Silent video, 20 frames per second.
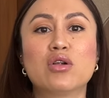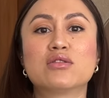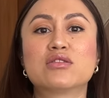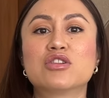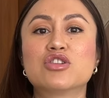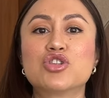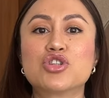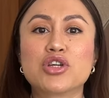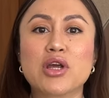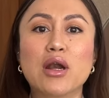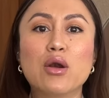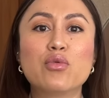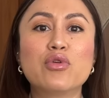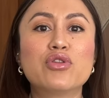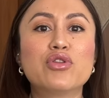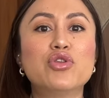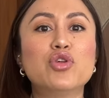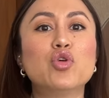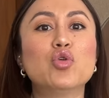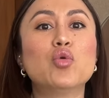to share with
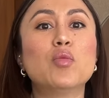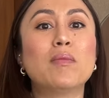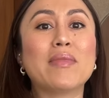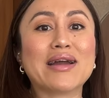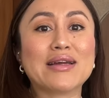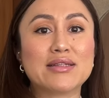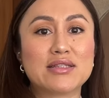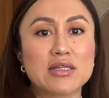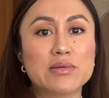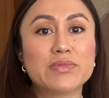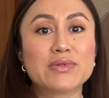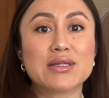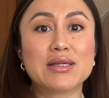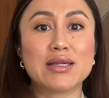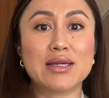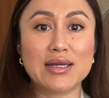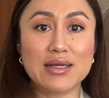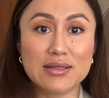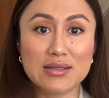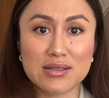you my tips and
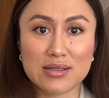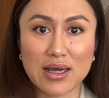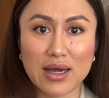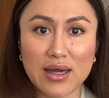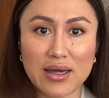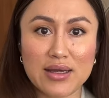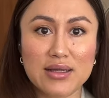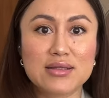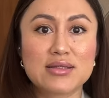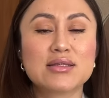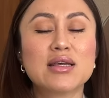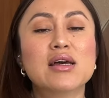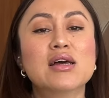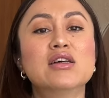insights